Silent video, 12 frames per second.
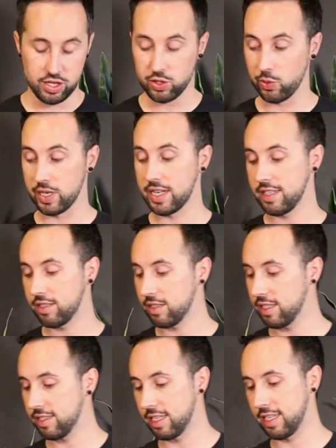So we're going to insert
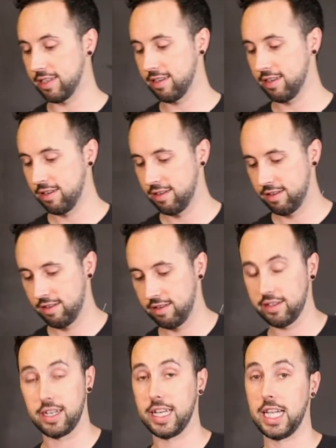these in.
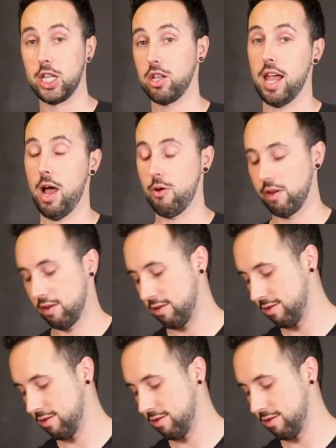It's going to get a little loud.